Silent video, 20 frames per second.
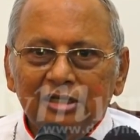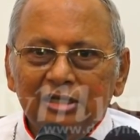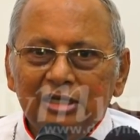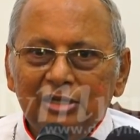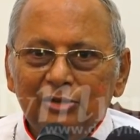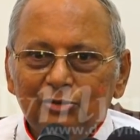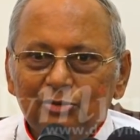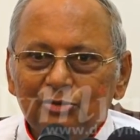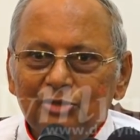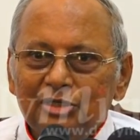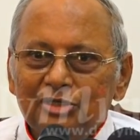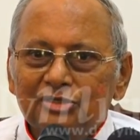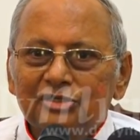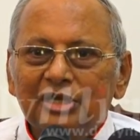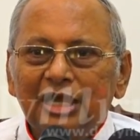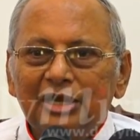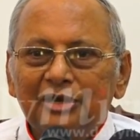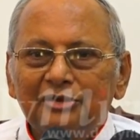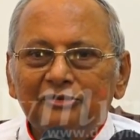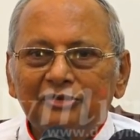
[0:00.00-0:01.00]
due to this
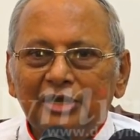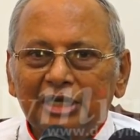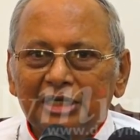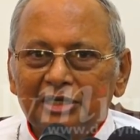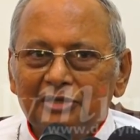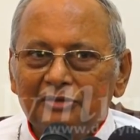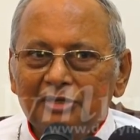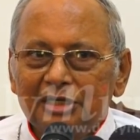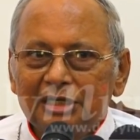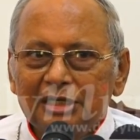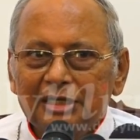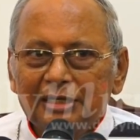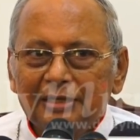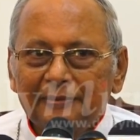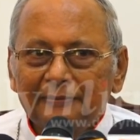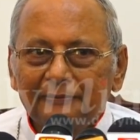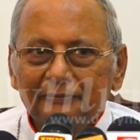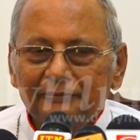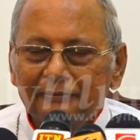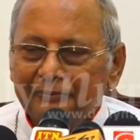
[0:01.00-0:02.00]
kind of activity.
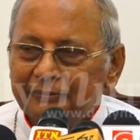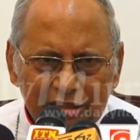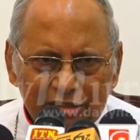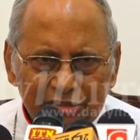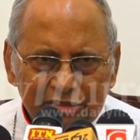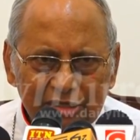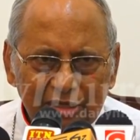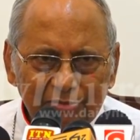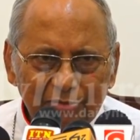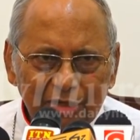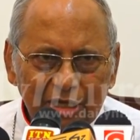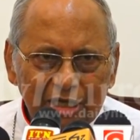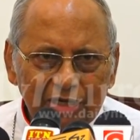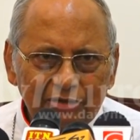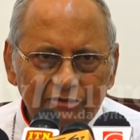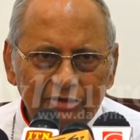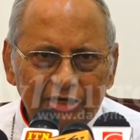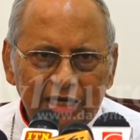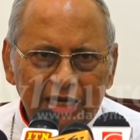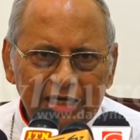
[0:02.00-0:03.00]
some
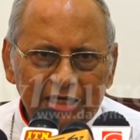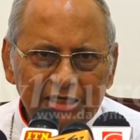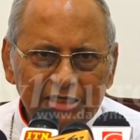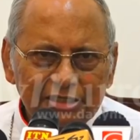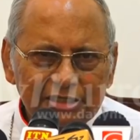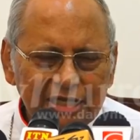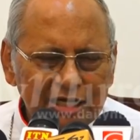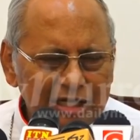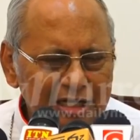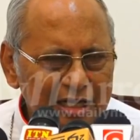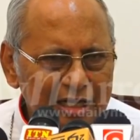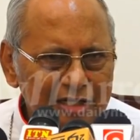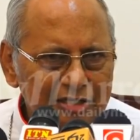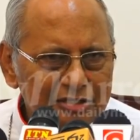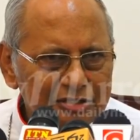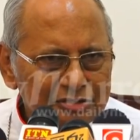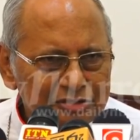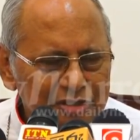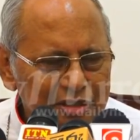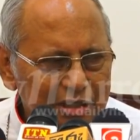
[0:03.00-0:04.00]
kind of a letter that
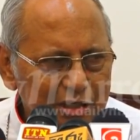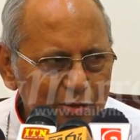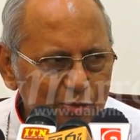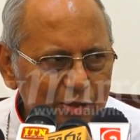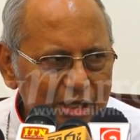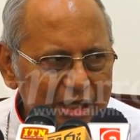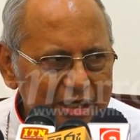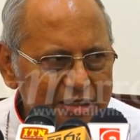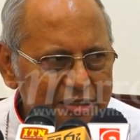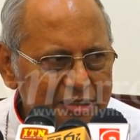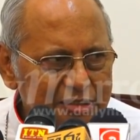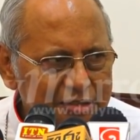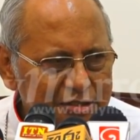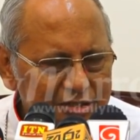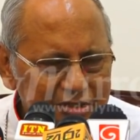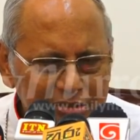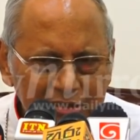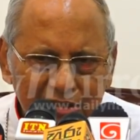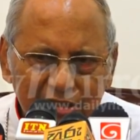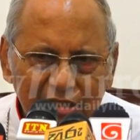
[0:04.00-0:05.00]
had circulated
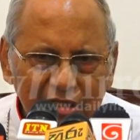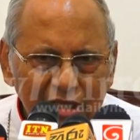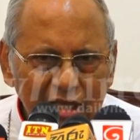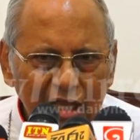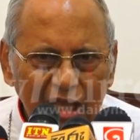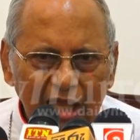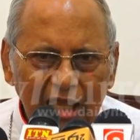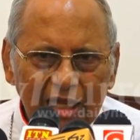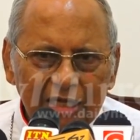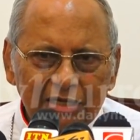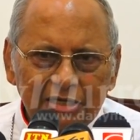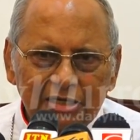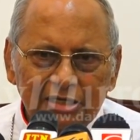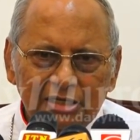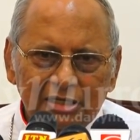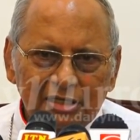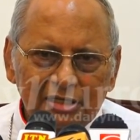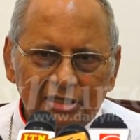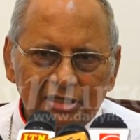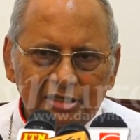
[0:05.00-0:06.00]
and
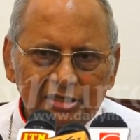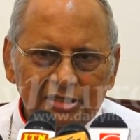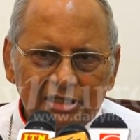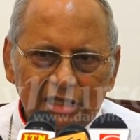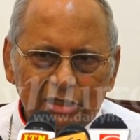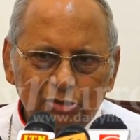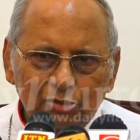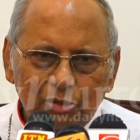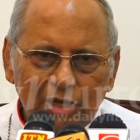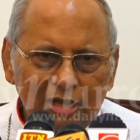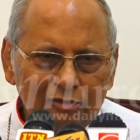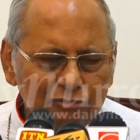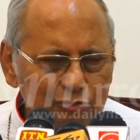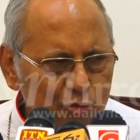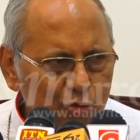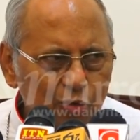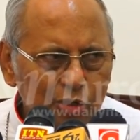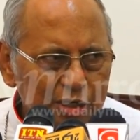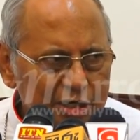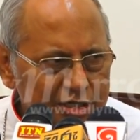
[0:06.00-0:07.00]
uh, they should have
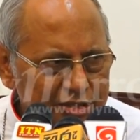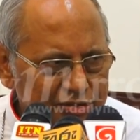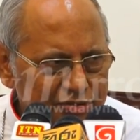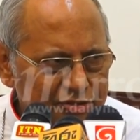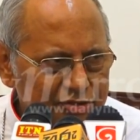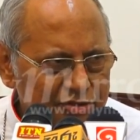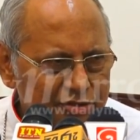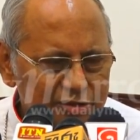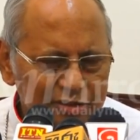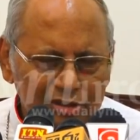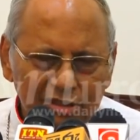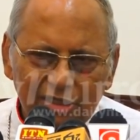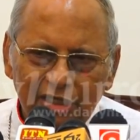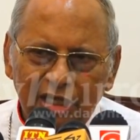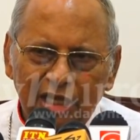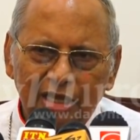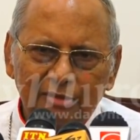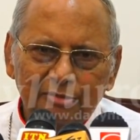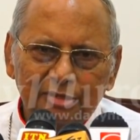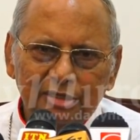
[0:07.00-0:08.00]
told us.
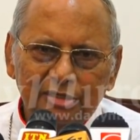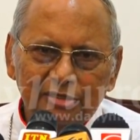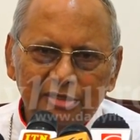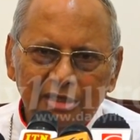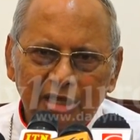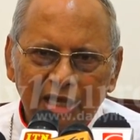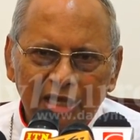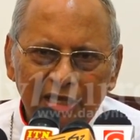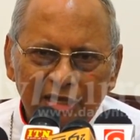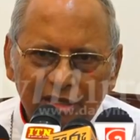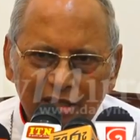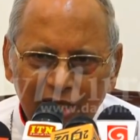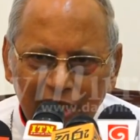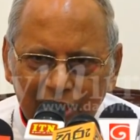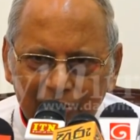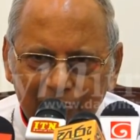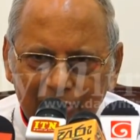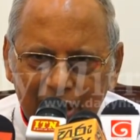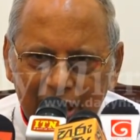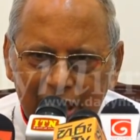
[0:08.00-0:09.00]
I mean, I,
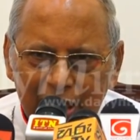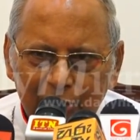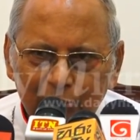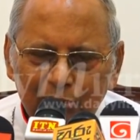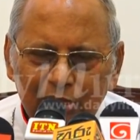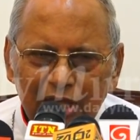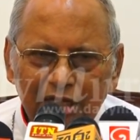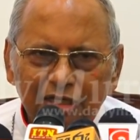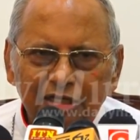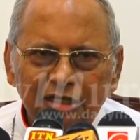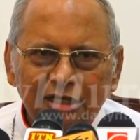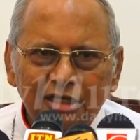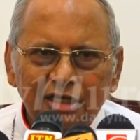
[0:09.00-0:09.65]
I believe that